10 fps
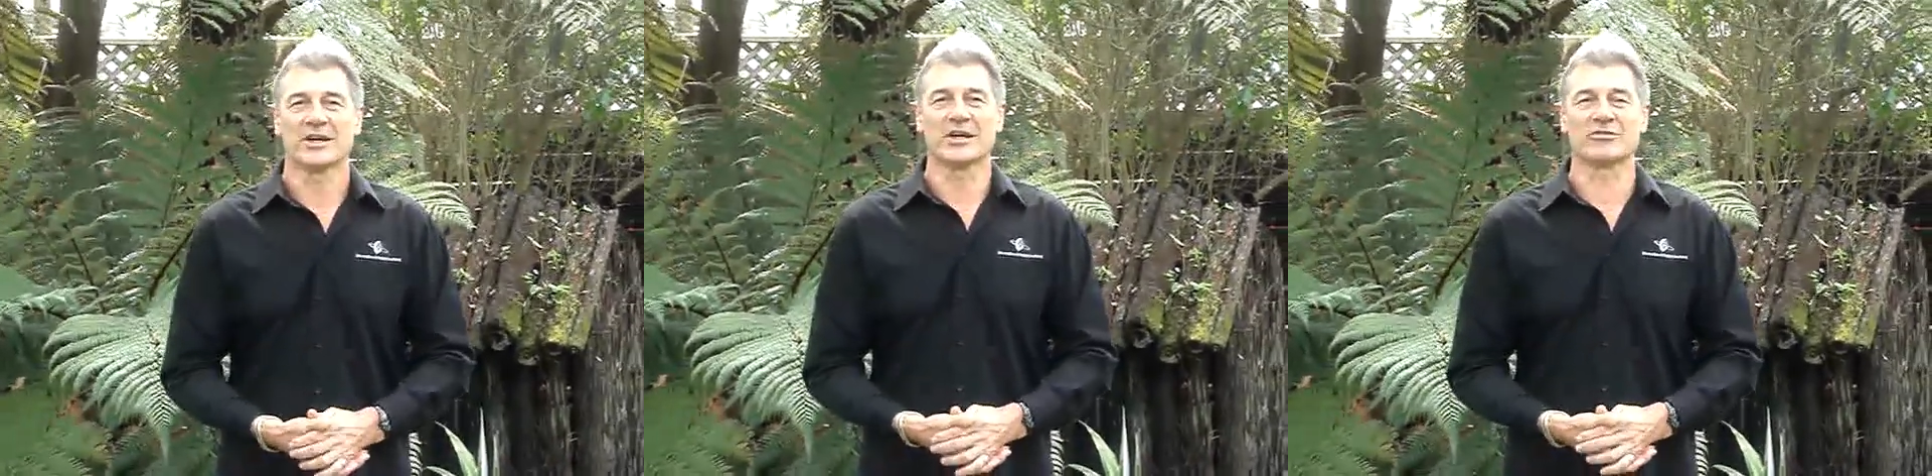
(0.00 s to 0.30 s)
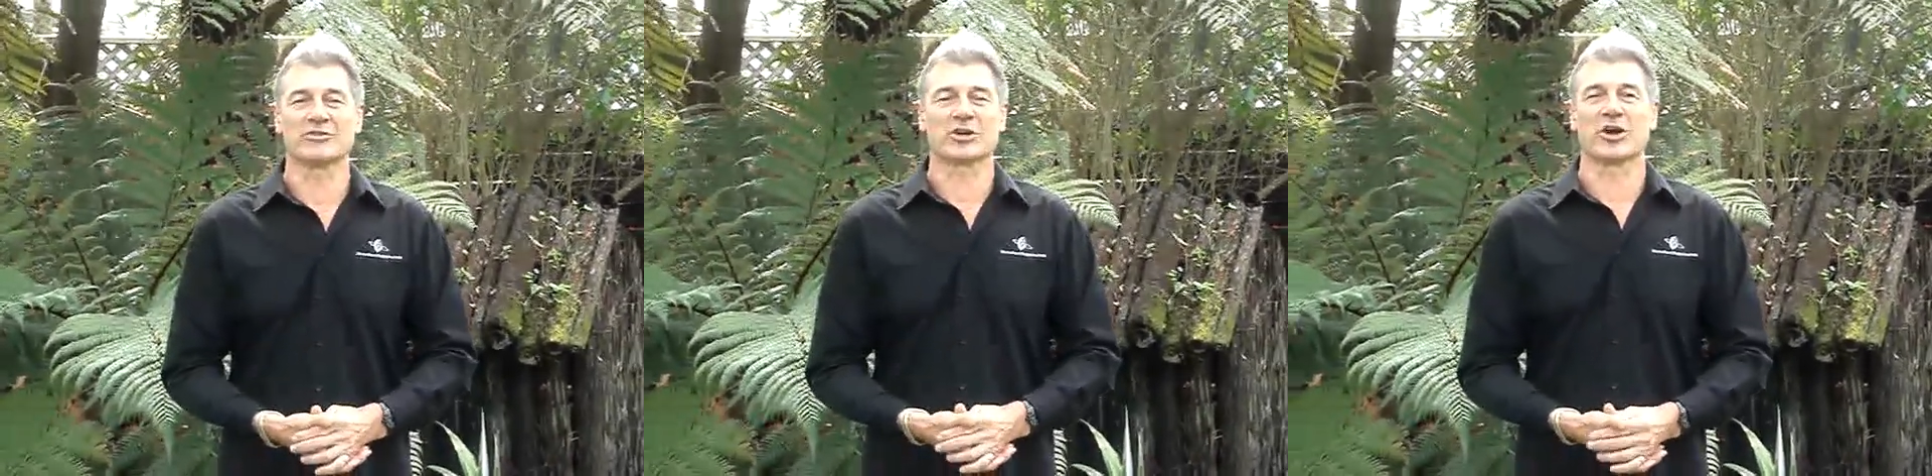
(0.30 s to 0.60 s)
and
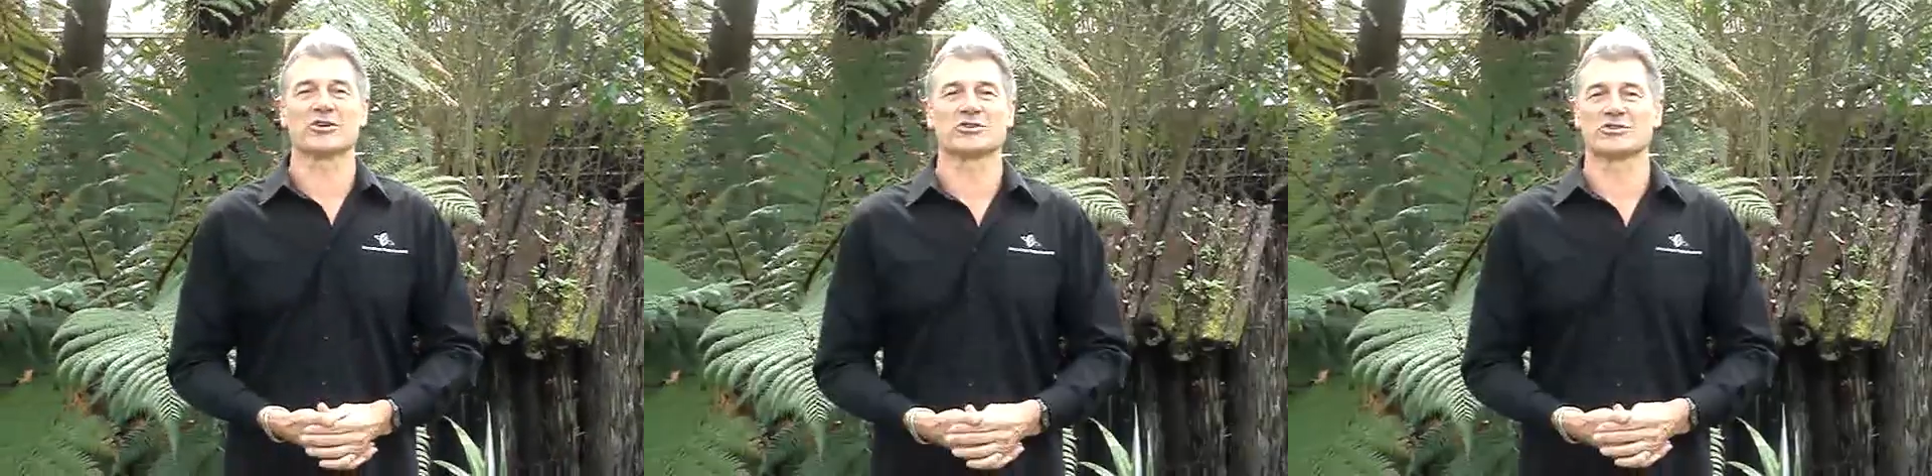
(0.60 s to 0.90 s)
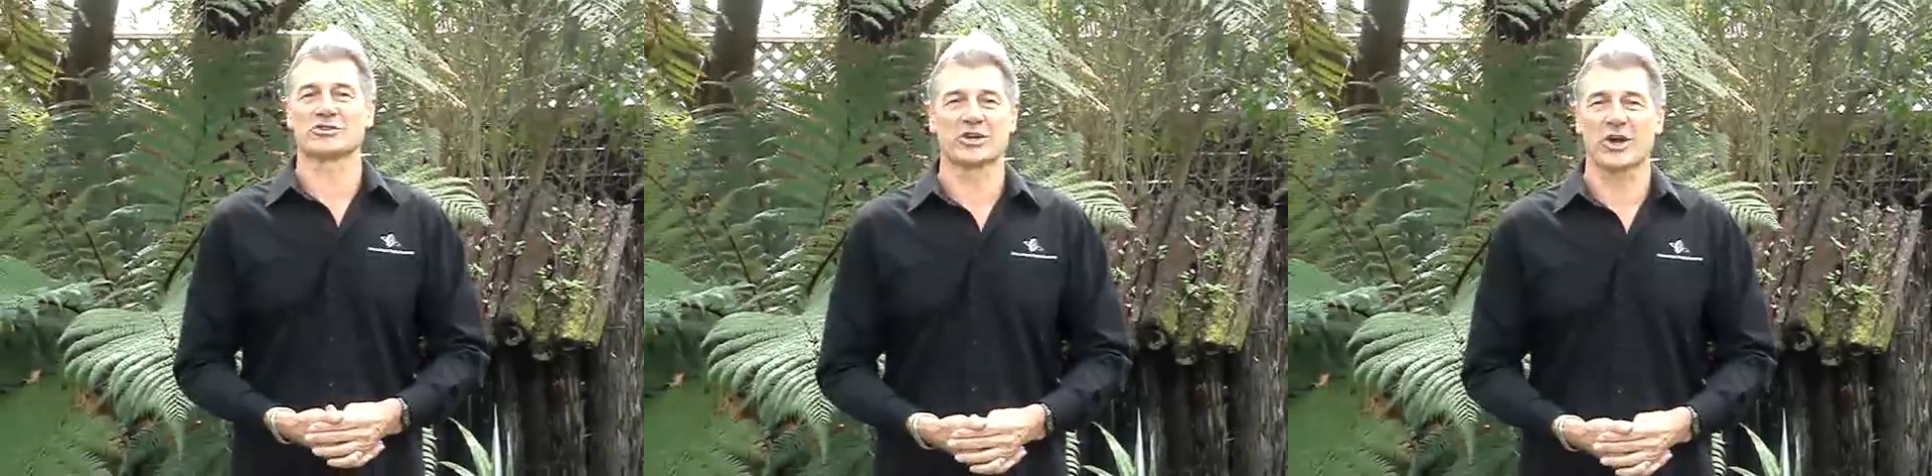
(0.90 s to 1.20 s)
even the
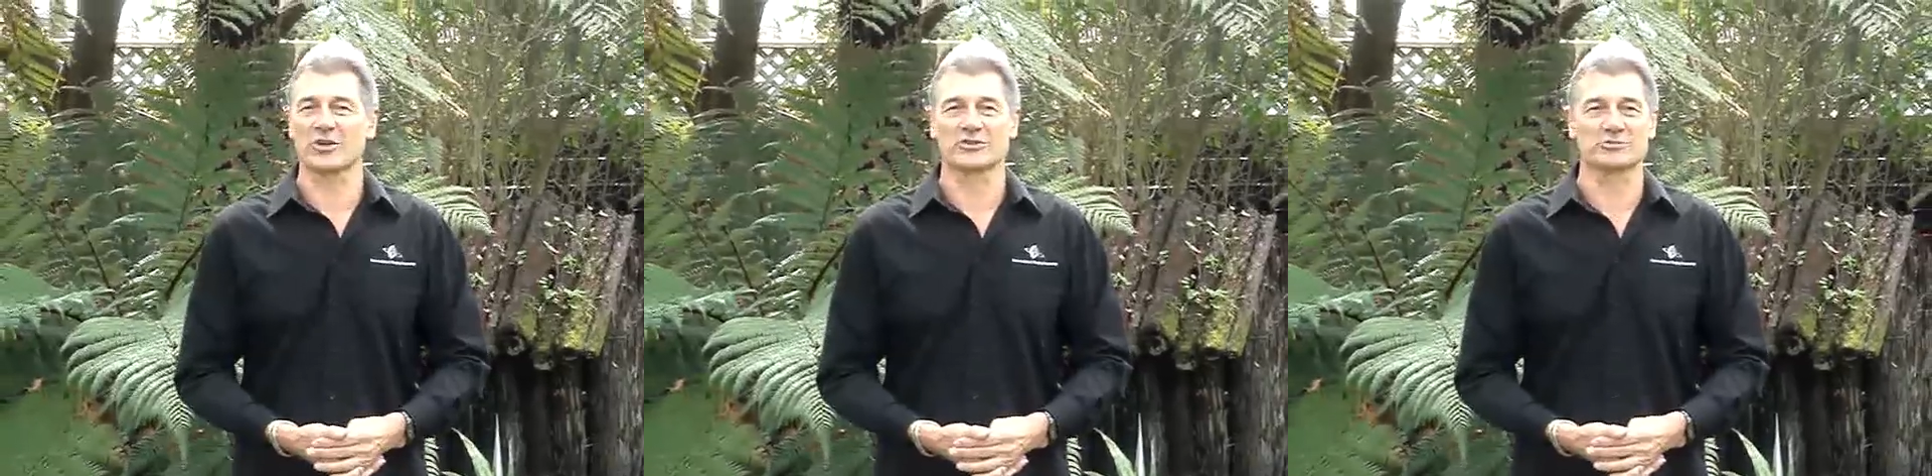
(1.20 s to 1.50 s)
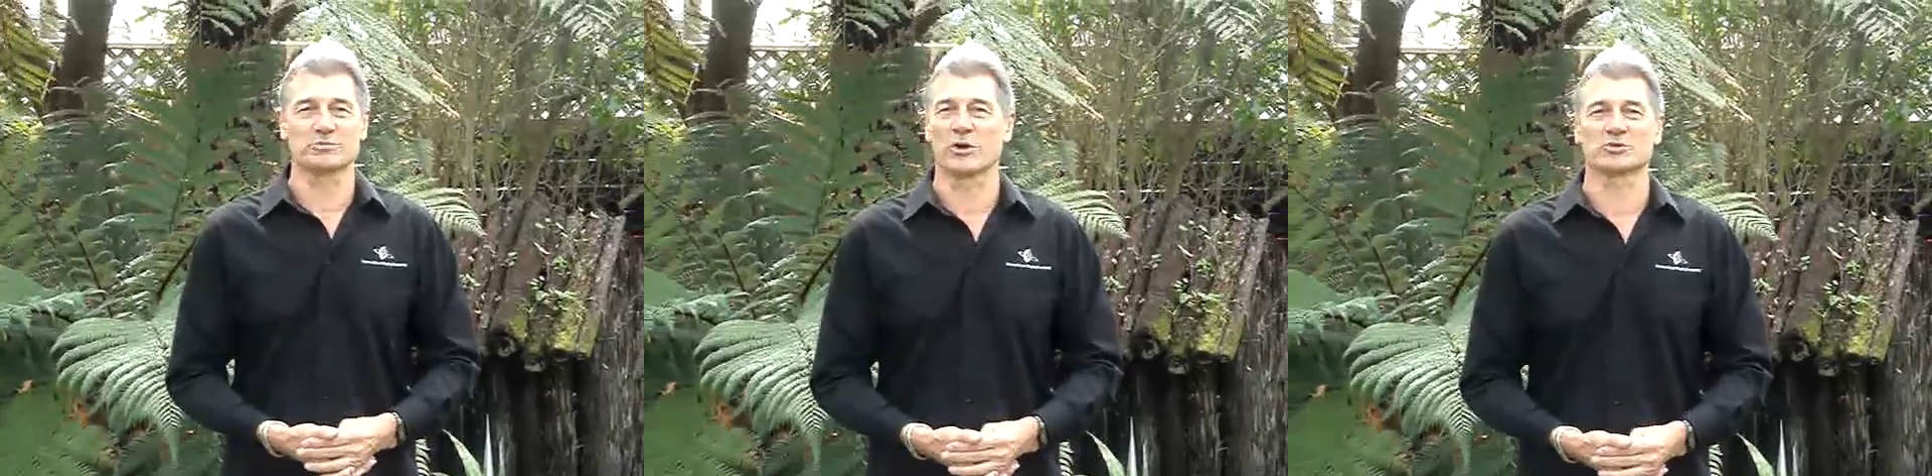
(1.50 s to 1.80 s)
coaches in the
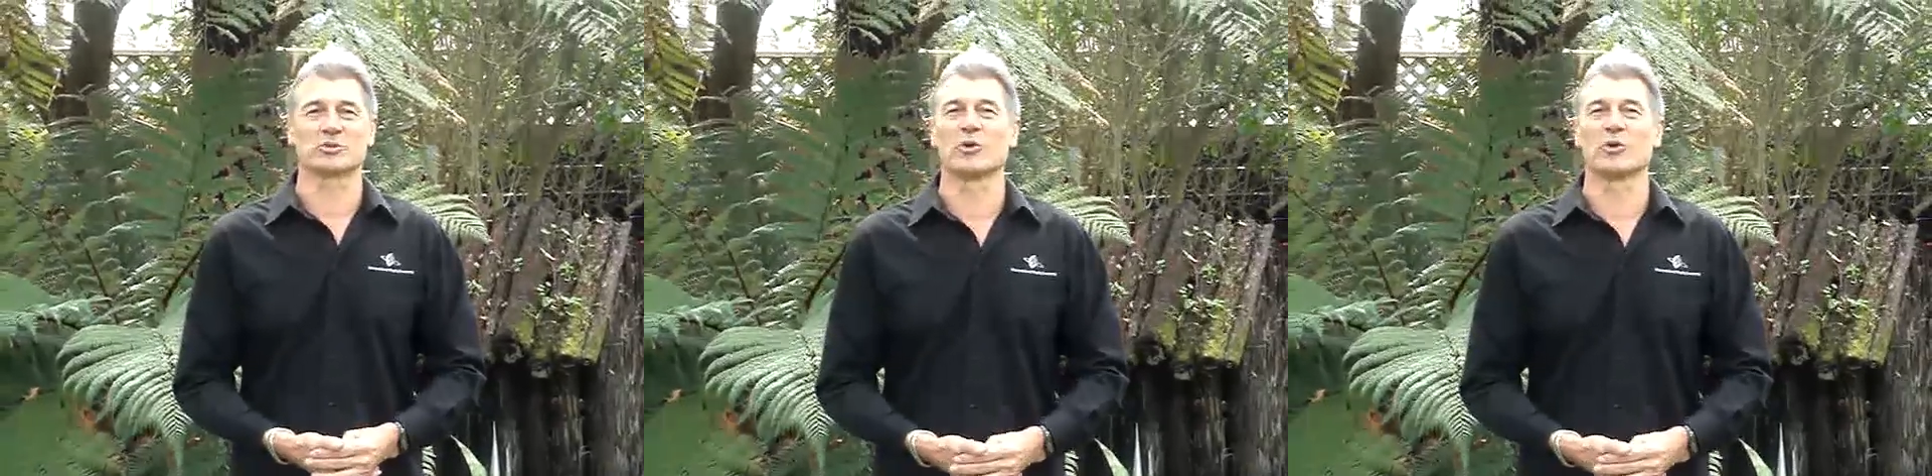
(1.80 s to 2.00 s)
coaches' box